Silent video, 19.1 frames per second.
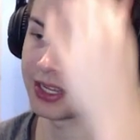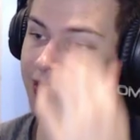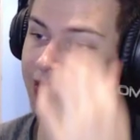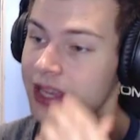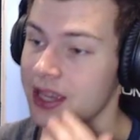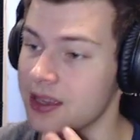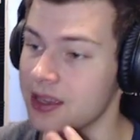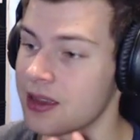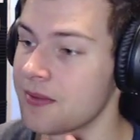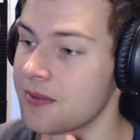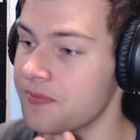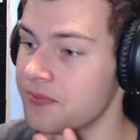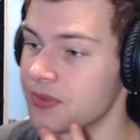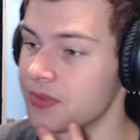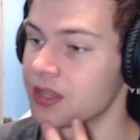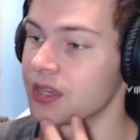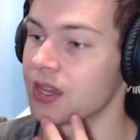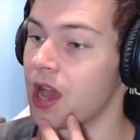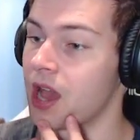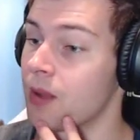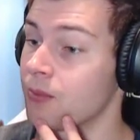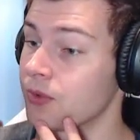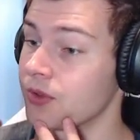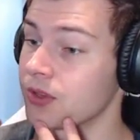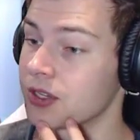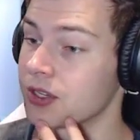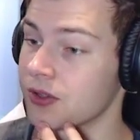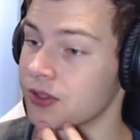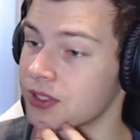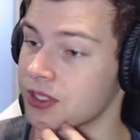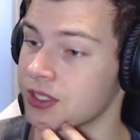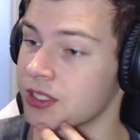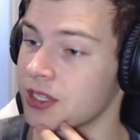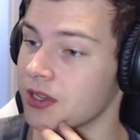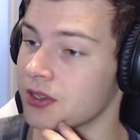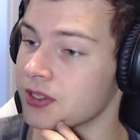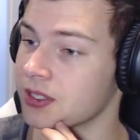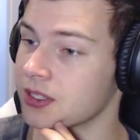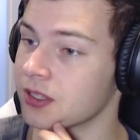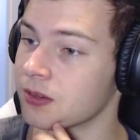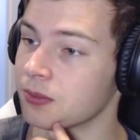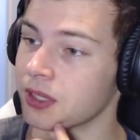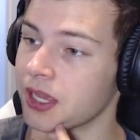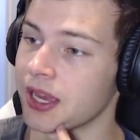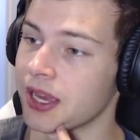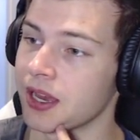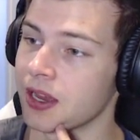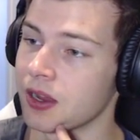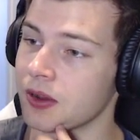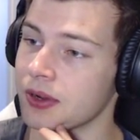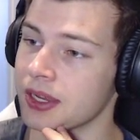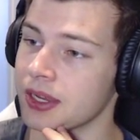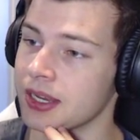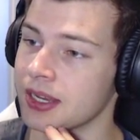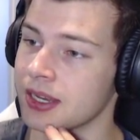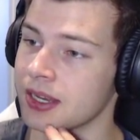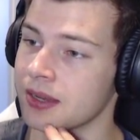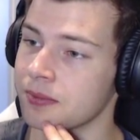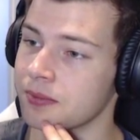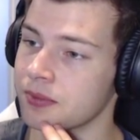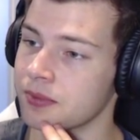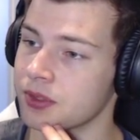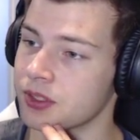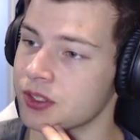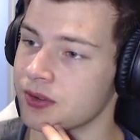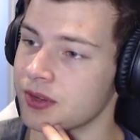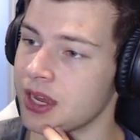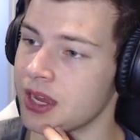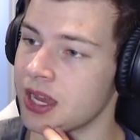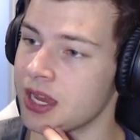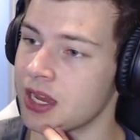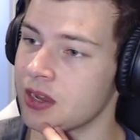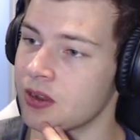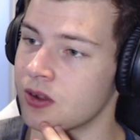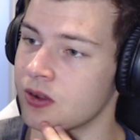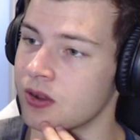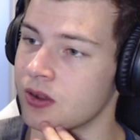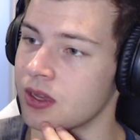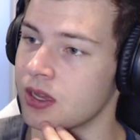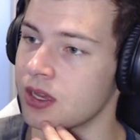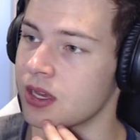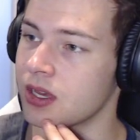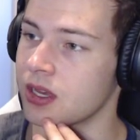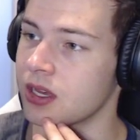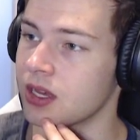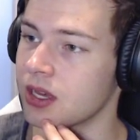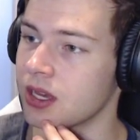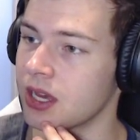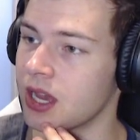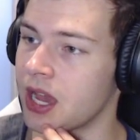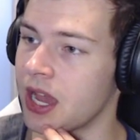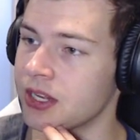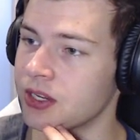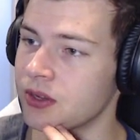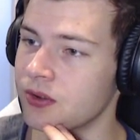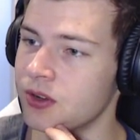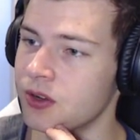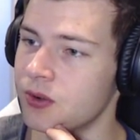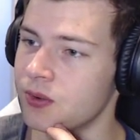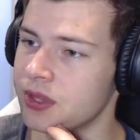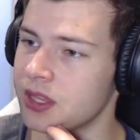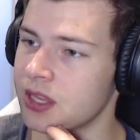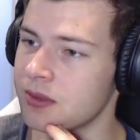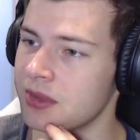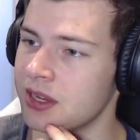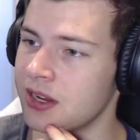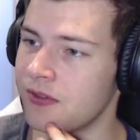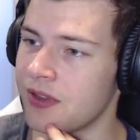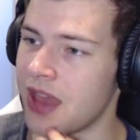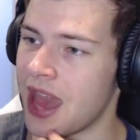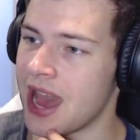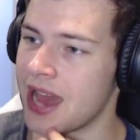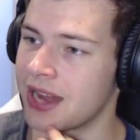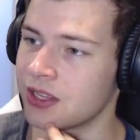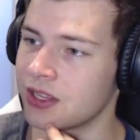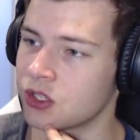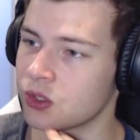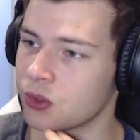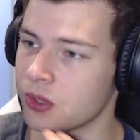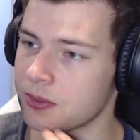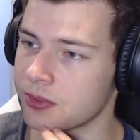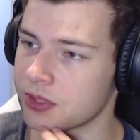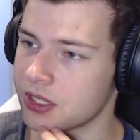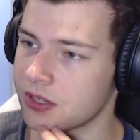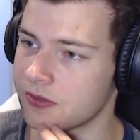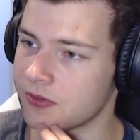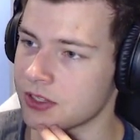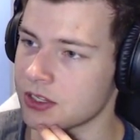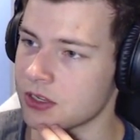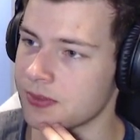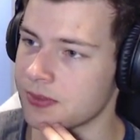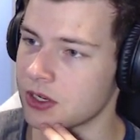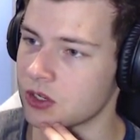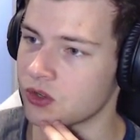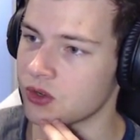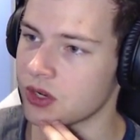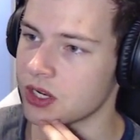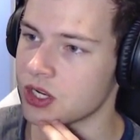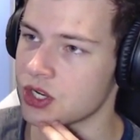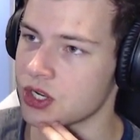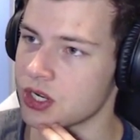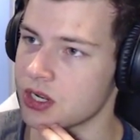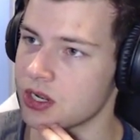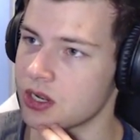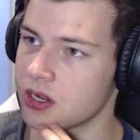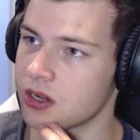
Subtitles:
Like, I'm really curious to see how this is going to play out. So now, I don't know what they mean if it added 20% physical penetration.